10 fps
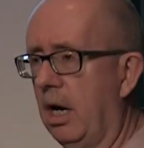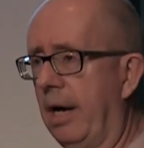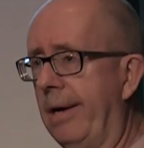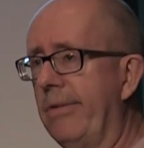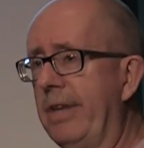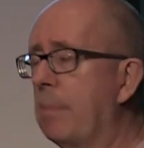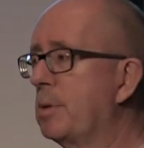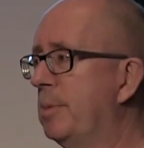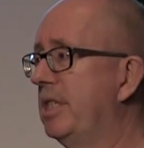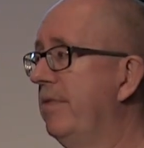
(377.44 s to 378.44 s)
on the
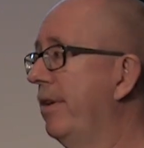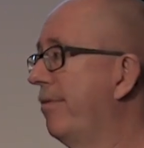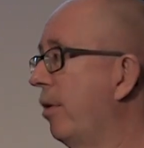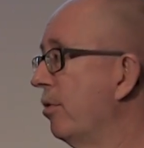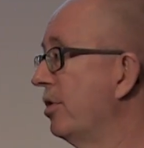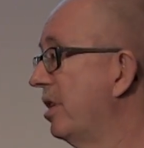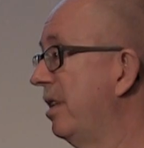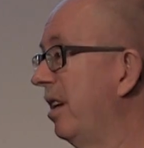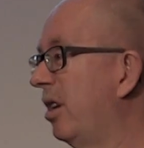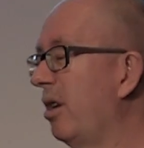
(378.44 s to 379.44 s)
app-specific folders
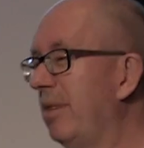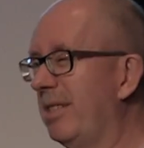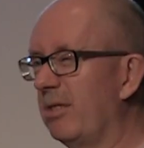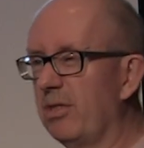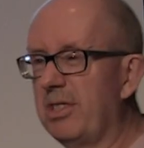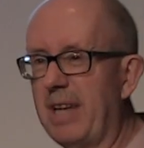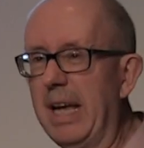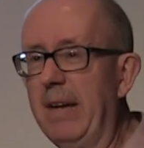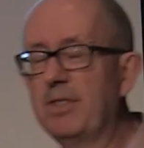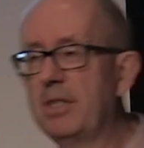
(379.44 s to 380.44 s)
in that you can only sort of
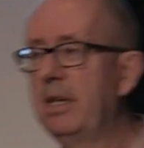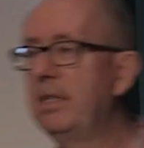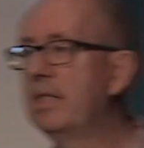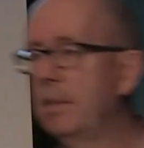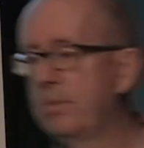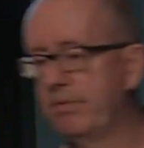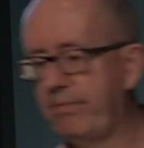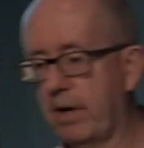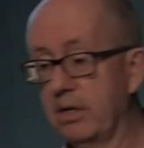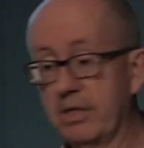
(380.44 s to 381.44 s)
save certain types of
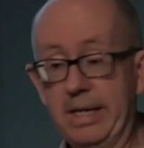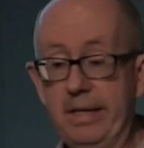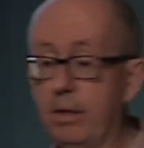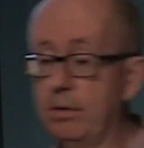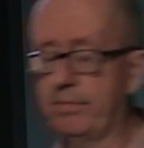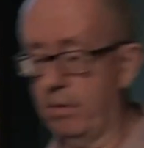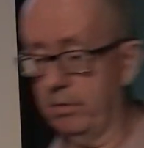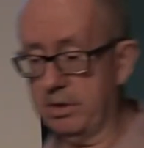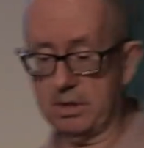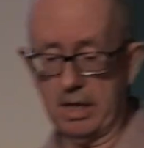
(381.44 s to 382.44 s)
files in those
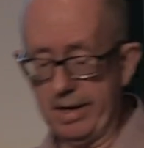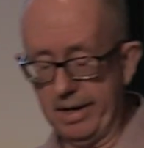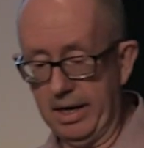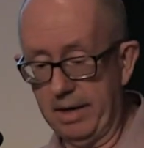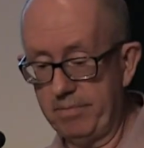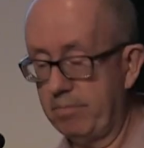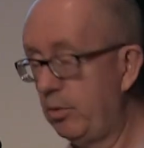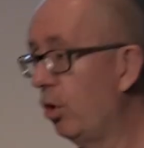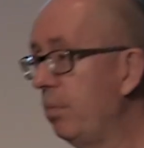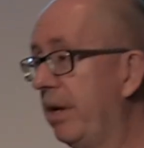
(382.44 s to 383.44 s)
folders.
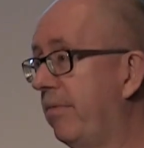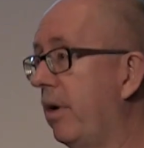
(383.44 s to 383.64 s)
Normally,